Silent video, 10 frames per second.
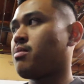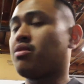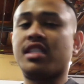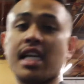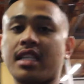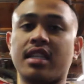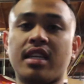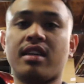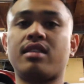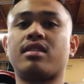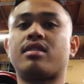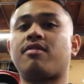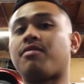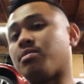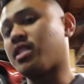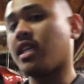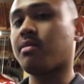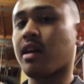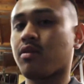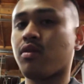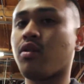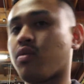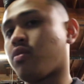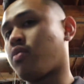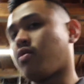projecting it from seeing my growth.